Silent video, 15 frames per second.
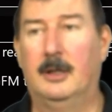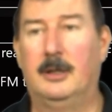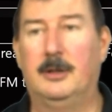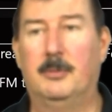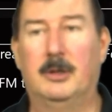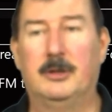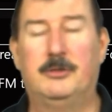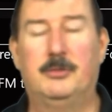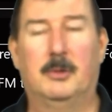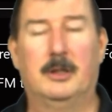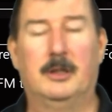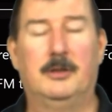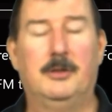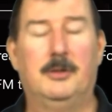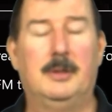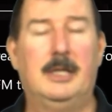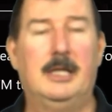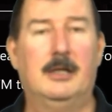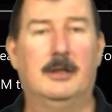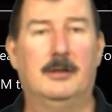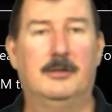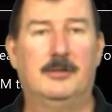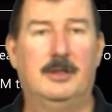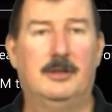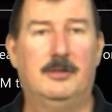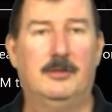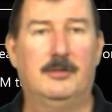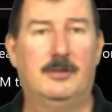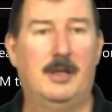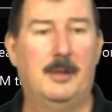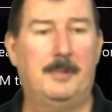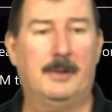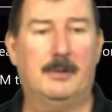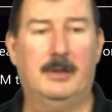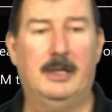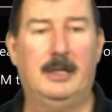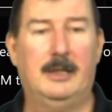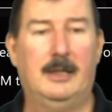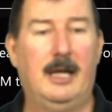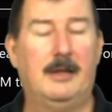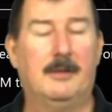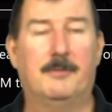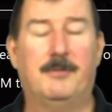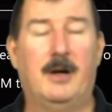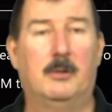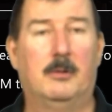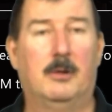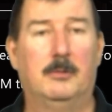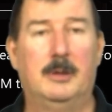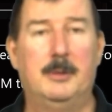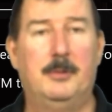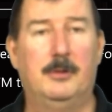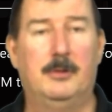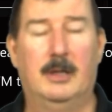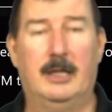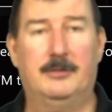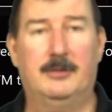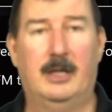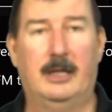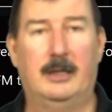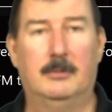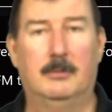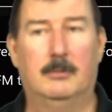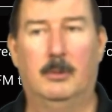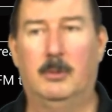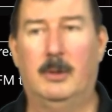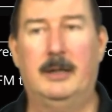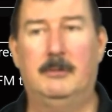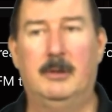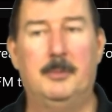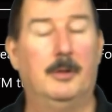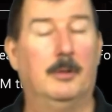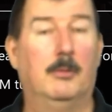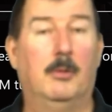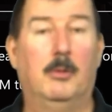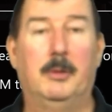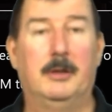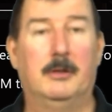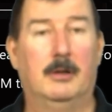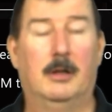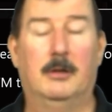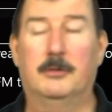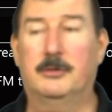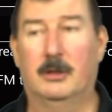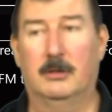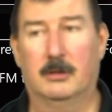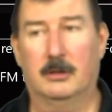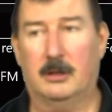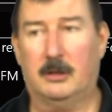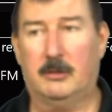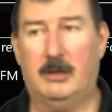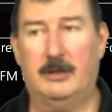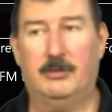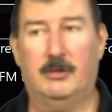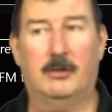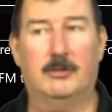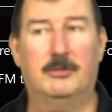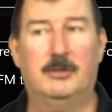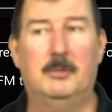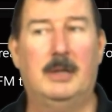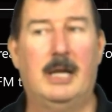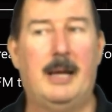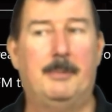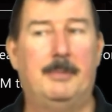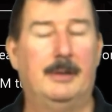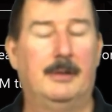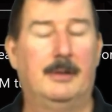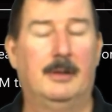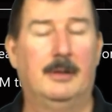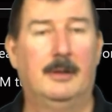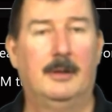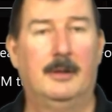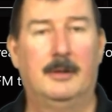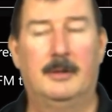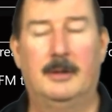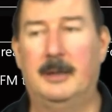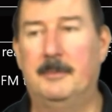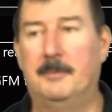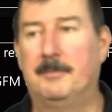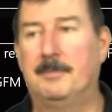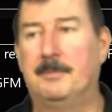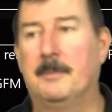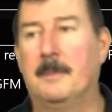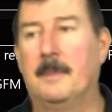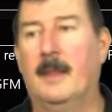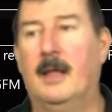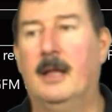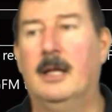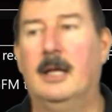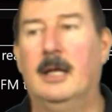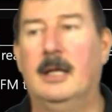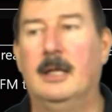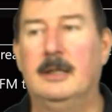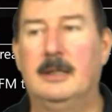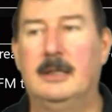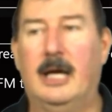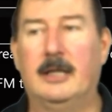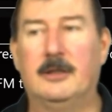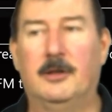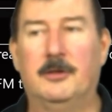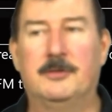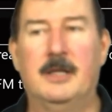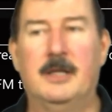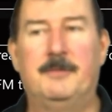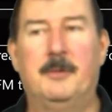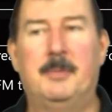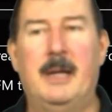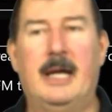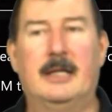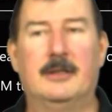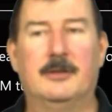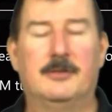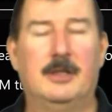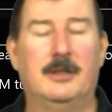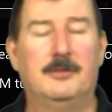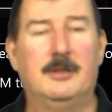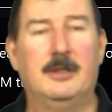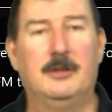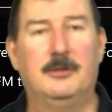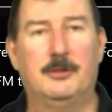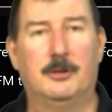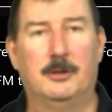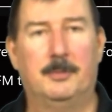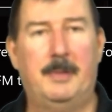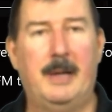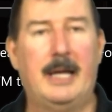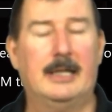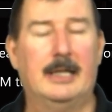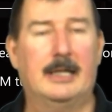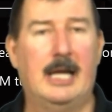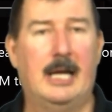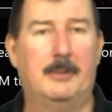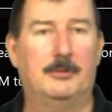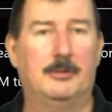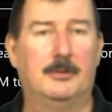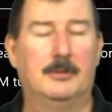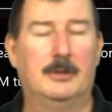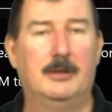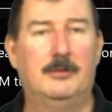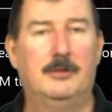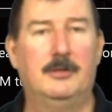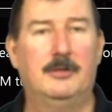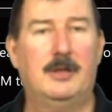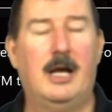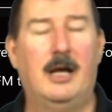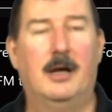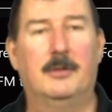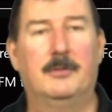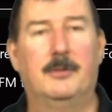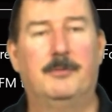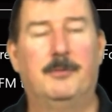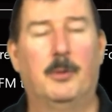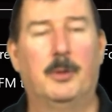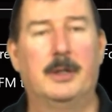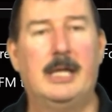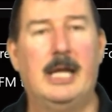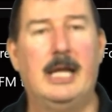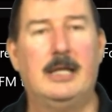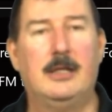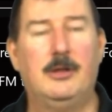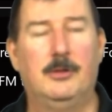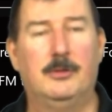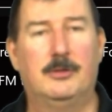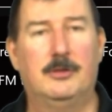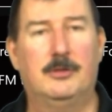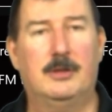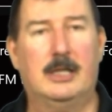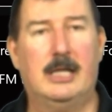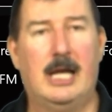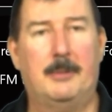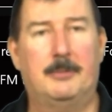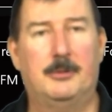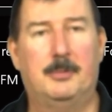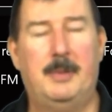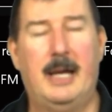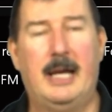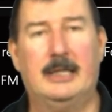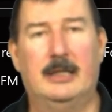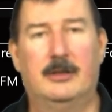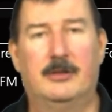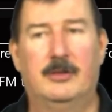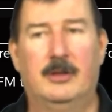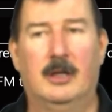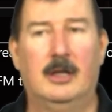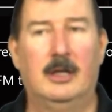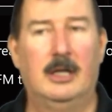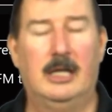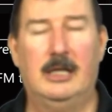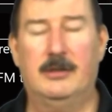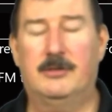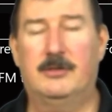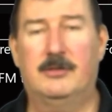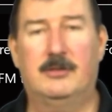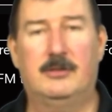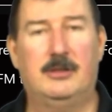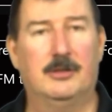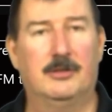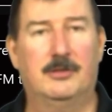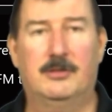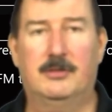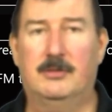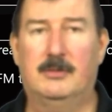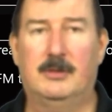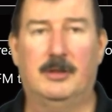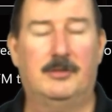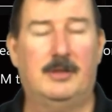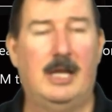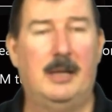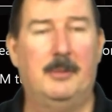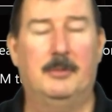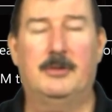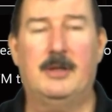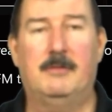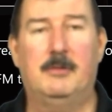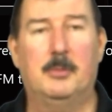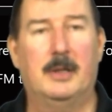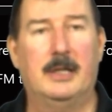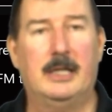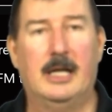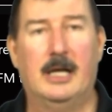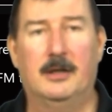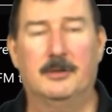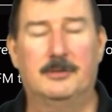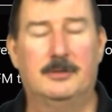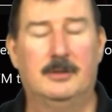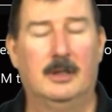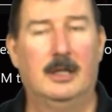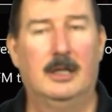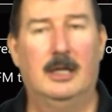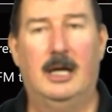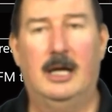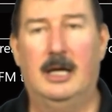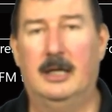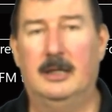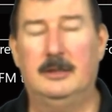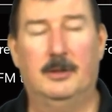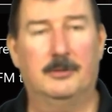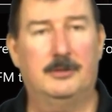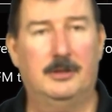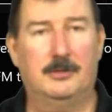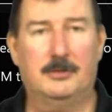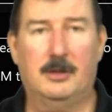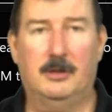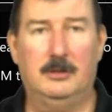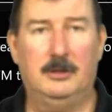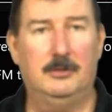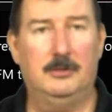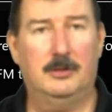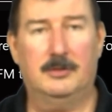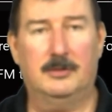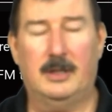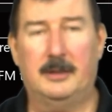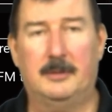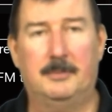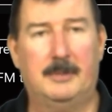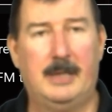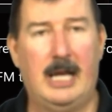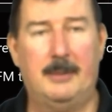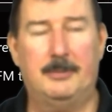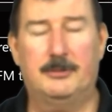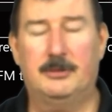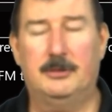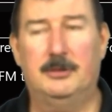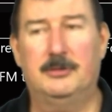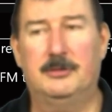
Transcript: What you want to do here is, this is typically, hey, the firewall rebooted last night. Well, why did it reboot? Well, we don't know. Let's go look at a crash log. See what happened. Right? Diagnose sniffer packets. This is your packet capture. This is how the FortiGate uses to capture packets. It's just the same as everybody else. Cisco uses like captures.